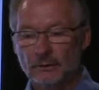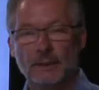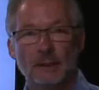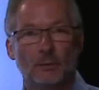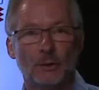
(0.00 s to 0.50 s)

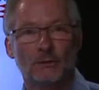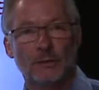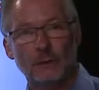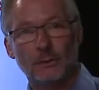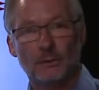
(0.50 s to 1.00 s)
the net
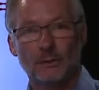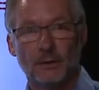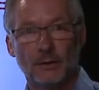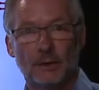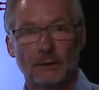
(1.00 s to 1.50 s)
present value, on
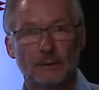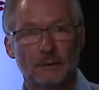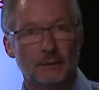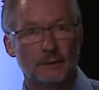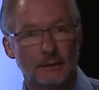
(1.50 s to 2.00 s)
the other
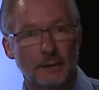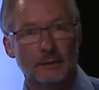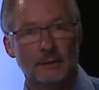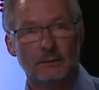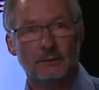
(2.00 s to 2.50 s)
hand, is
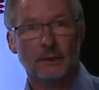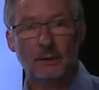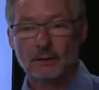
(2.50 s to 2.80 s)
negative,